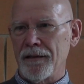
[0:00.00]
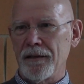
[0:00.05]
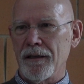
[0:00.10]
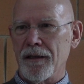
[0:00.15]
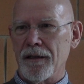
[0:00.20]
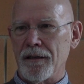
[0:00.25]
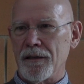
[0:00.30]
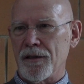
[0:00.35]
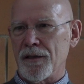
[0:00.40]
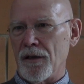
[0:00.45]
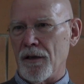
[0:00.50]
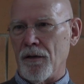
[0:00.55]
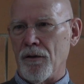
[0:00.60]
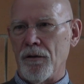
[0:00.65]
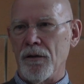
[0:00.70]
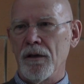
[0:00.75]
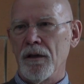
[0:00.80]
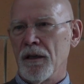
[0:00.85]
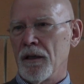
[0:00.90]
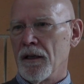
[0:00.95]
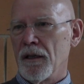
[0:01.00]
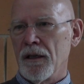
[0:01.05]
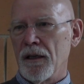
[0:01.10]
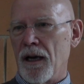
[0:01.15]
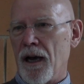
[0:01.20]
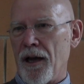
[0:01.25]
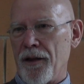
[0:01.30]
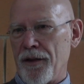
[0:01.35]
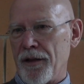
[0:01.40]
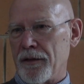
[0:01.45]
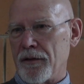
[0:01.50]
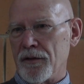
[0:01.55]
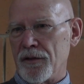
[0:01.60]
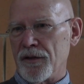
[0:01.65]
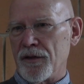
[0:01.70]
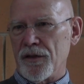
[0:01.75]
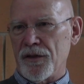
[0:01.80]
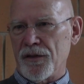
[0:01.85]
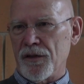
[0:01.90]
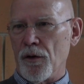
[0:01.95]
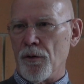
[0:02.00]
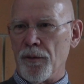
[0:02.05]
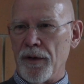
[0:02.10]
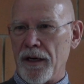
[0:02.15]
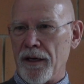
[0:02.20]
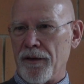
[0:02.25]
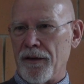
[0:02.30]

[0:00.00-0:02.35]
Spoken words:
And so I think there's just so many